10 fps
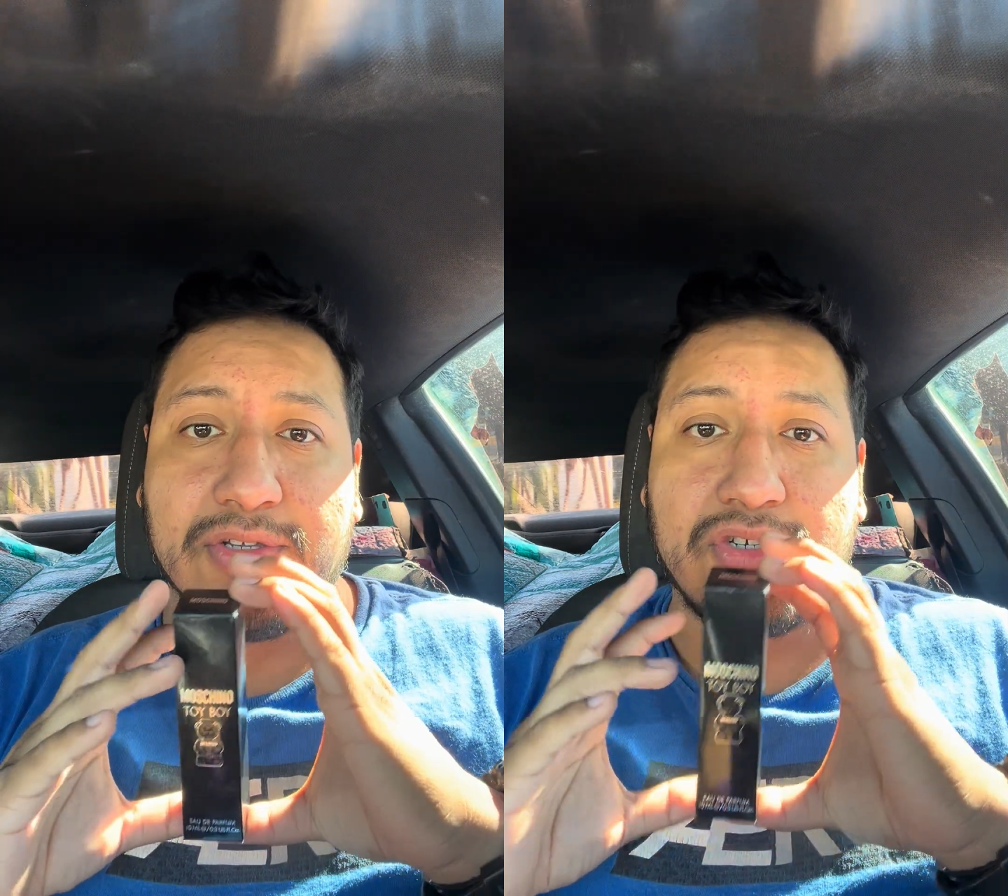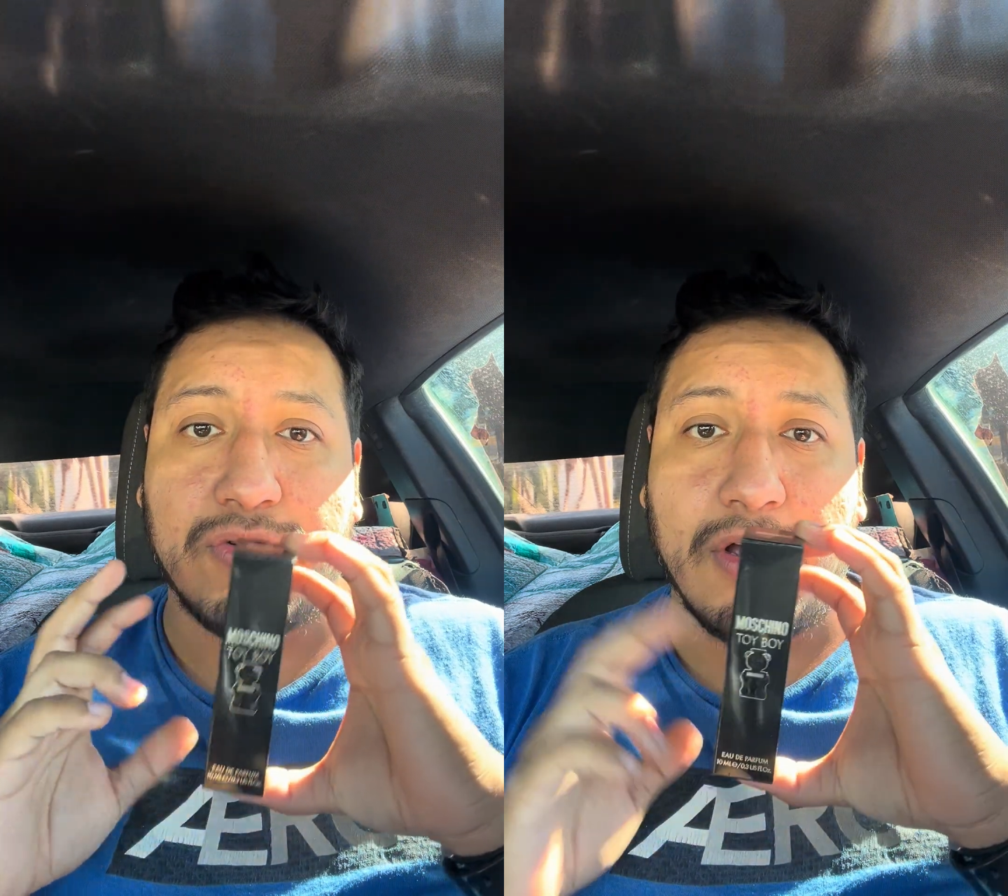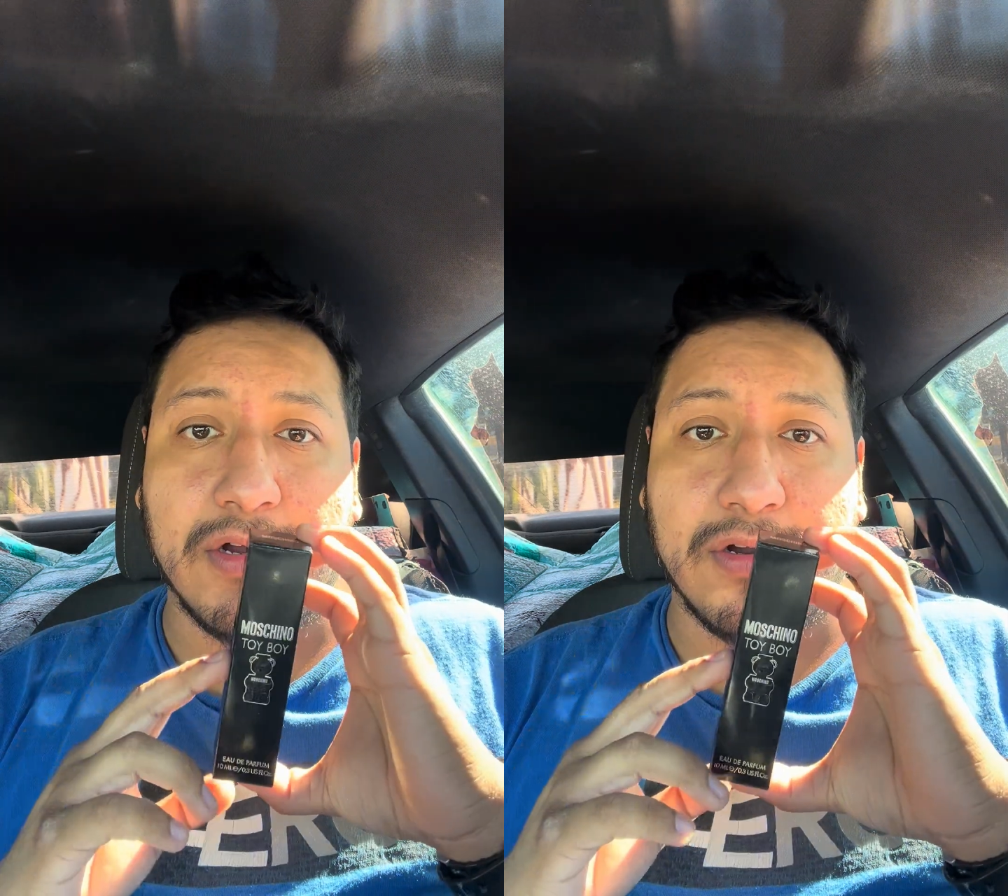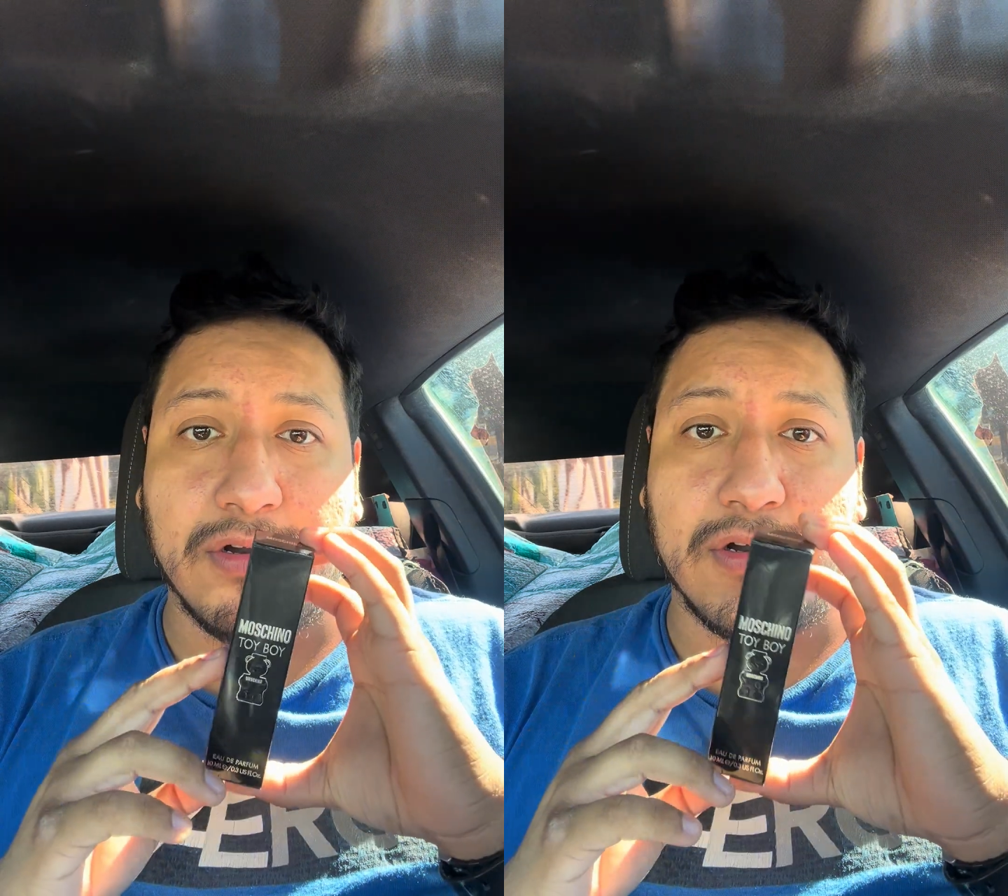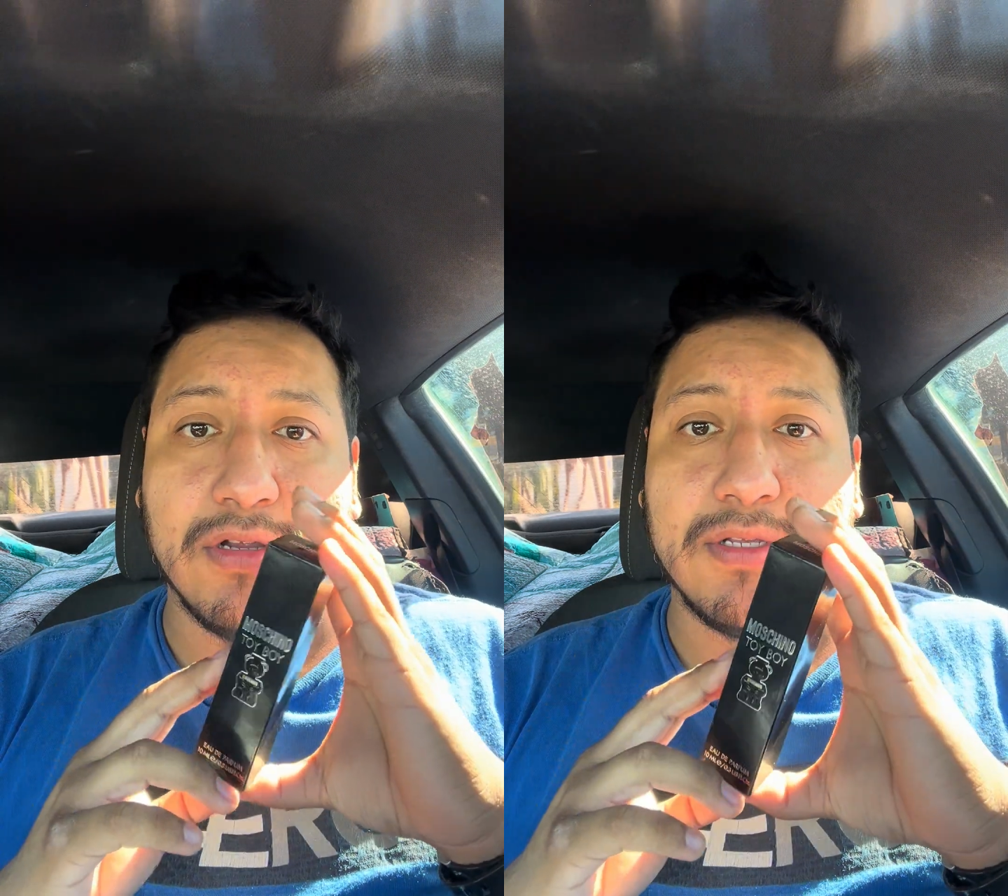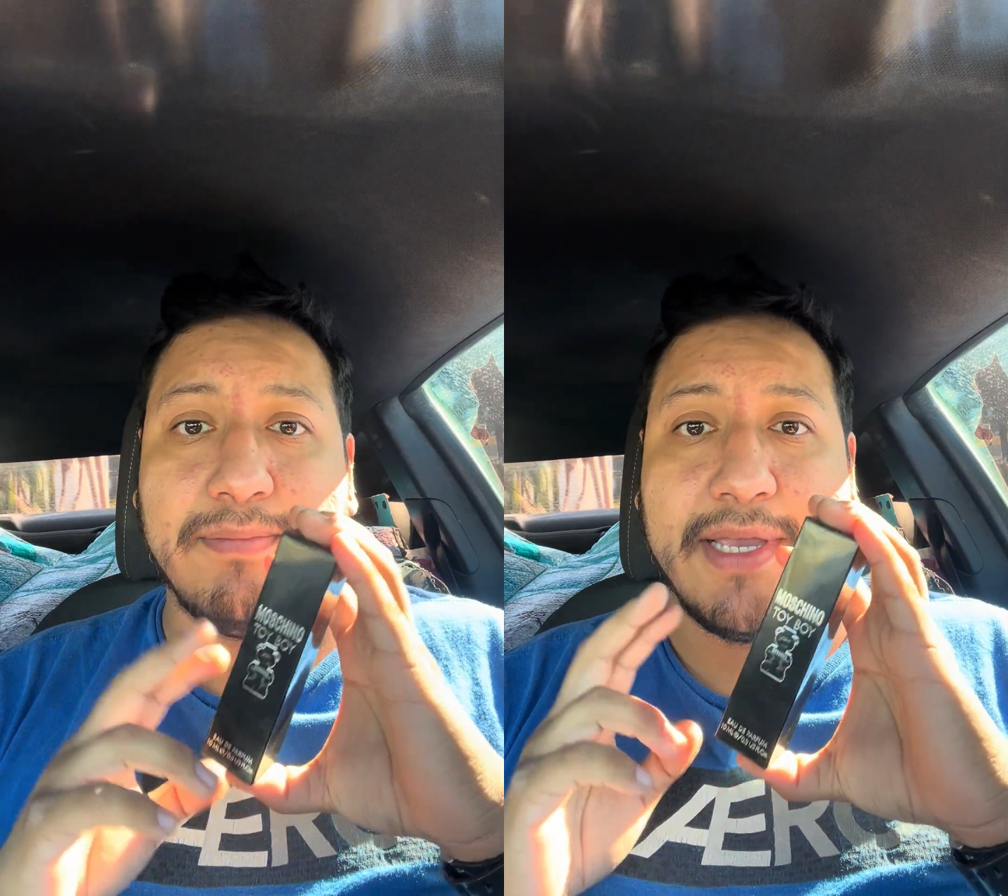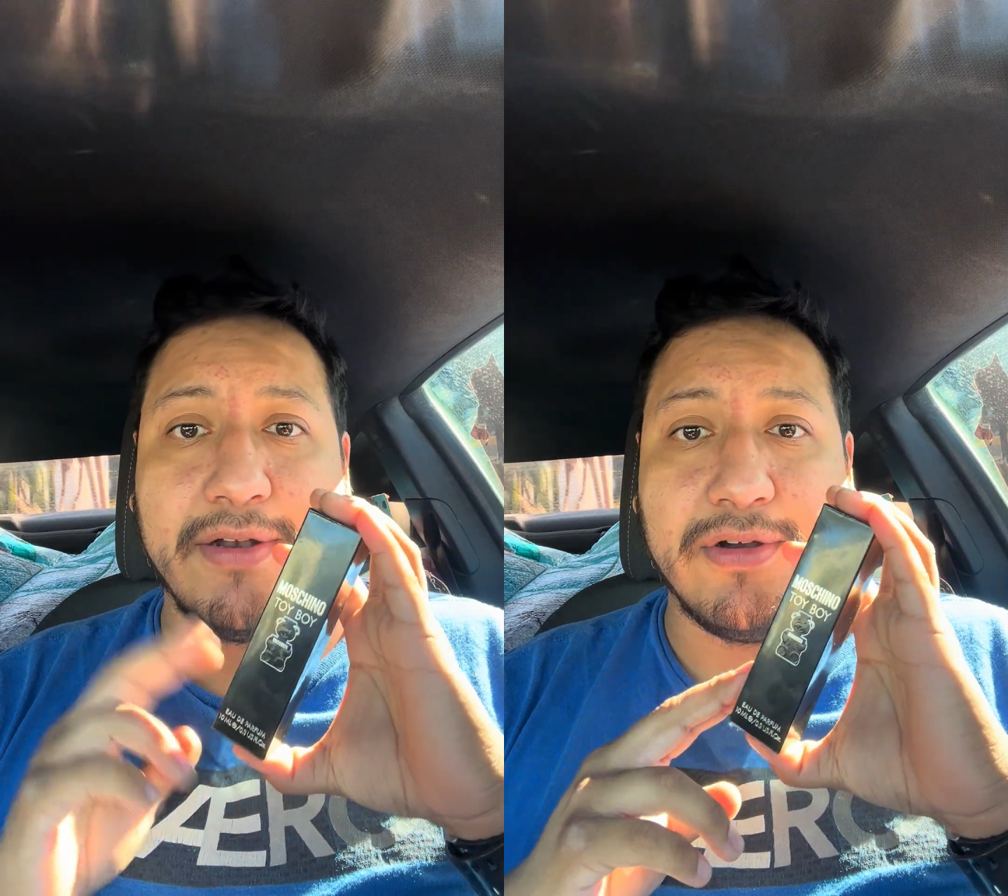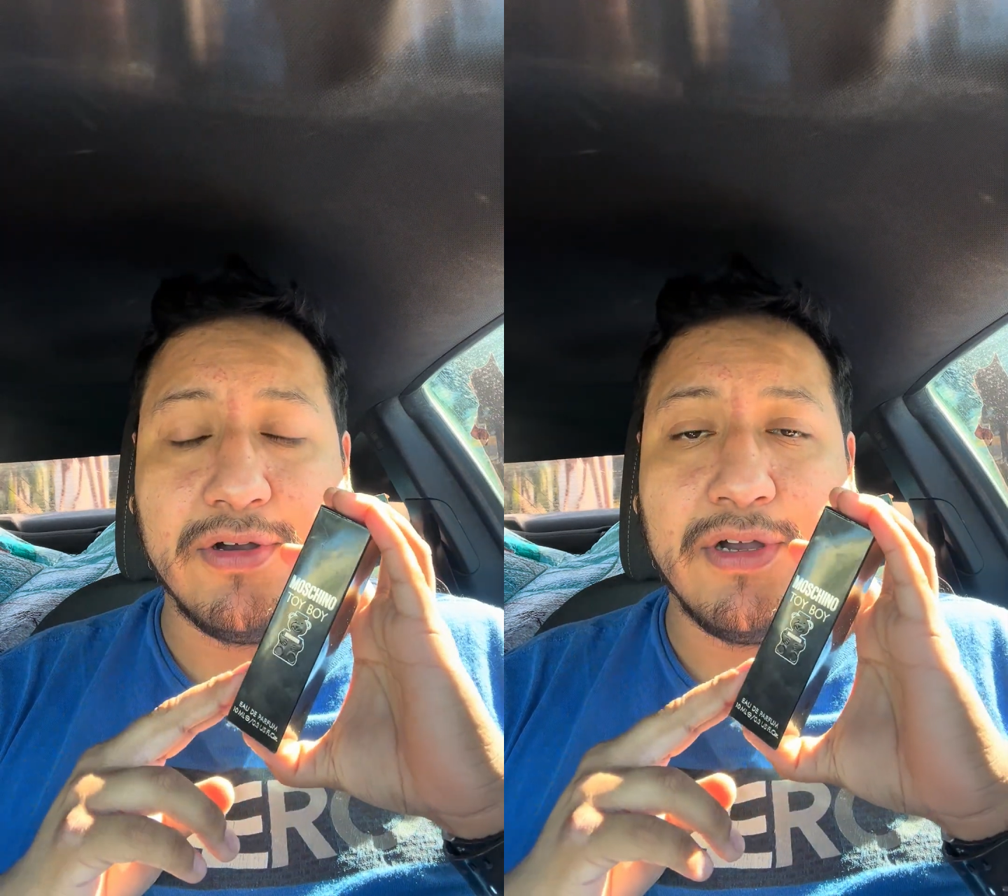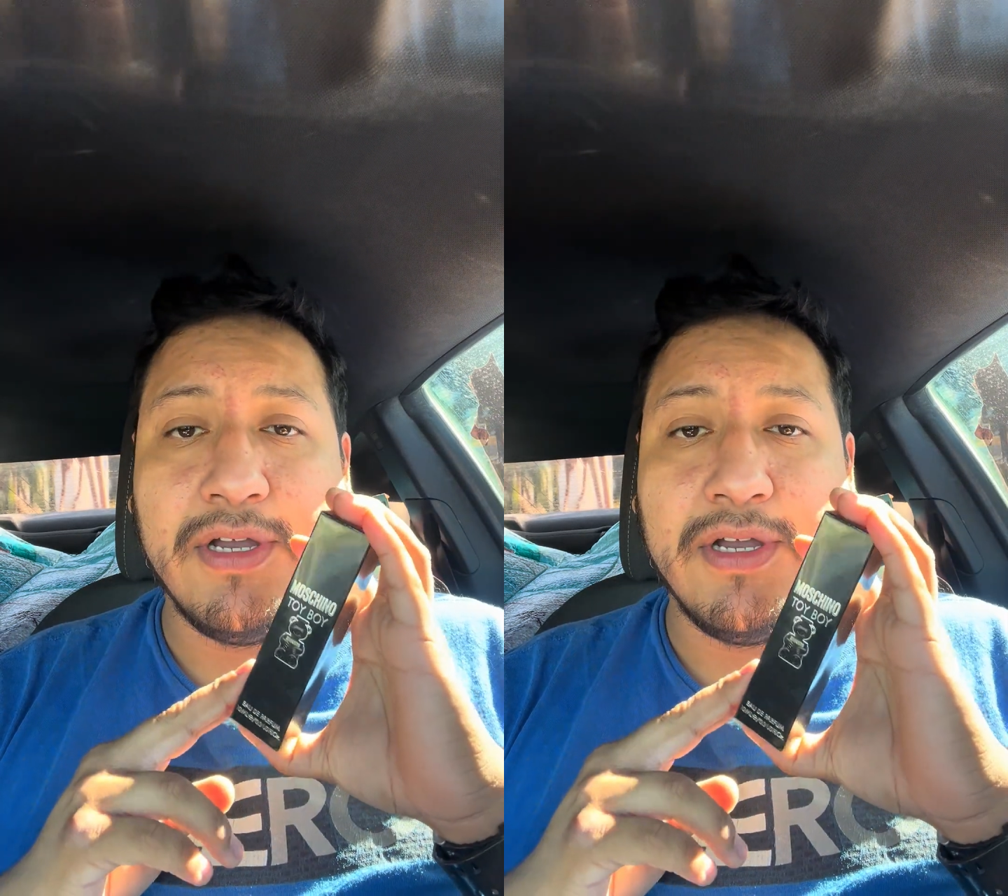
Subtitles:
stronger, better,